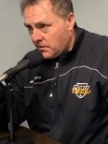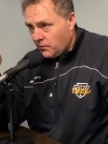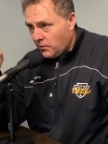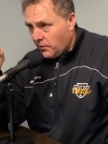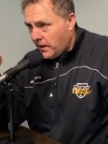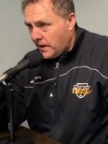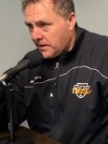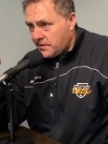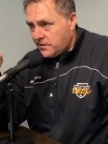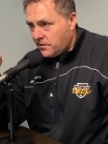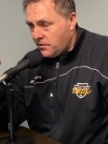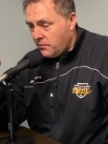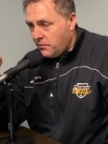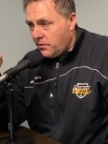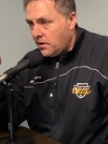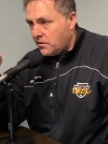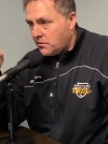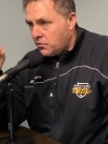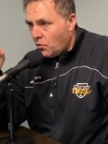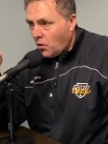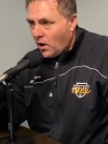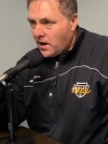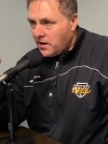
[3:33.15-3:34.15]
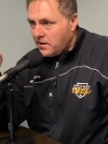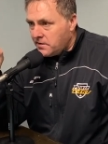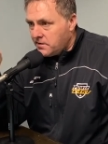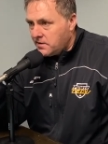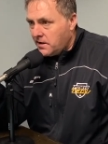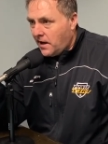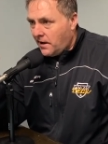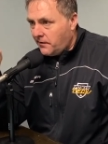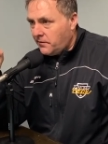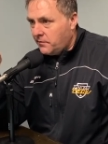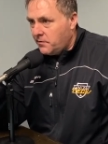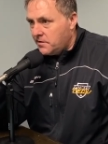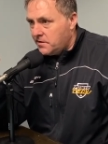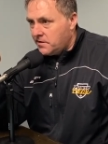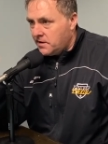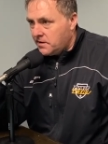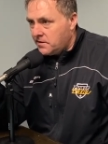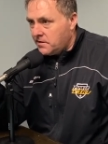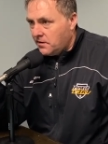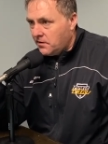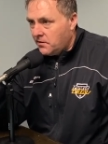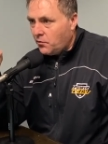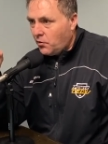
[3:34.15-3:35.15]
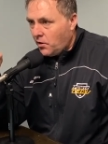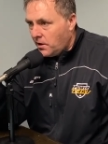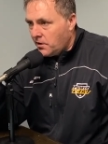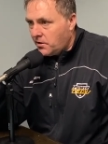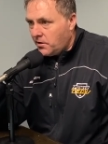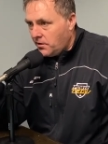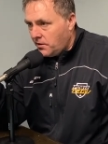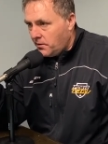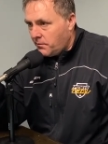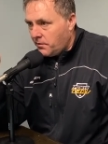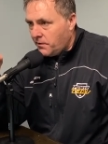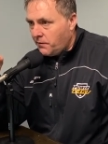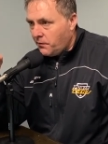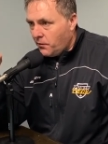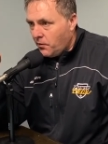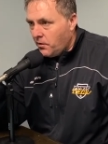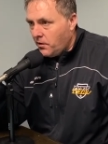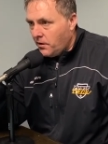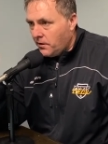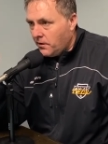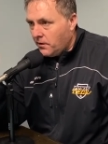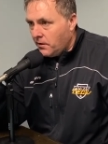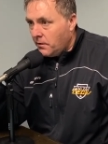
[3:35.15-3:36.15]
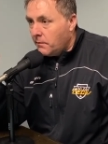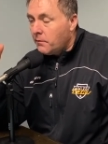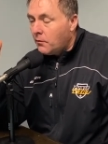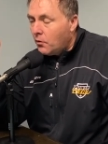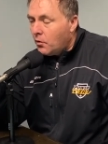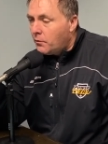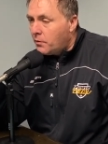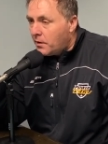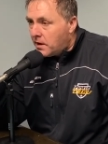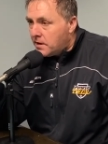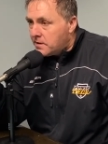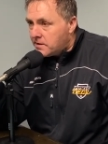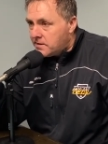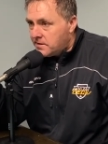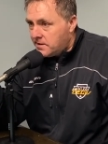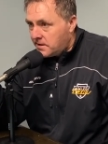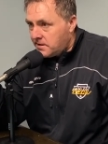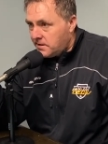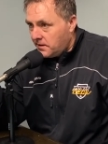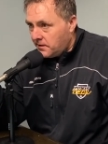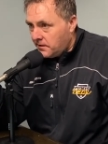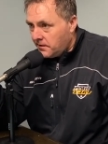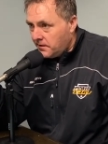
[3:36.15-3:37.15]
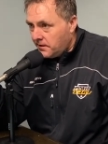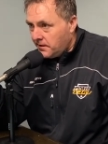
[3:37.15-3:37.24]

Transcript: Well, that's too much. Why does it have to be 600? Why couldn't it be 400? Well, because it's 600.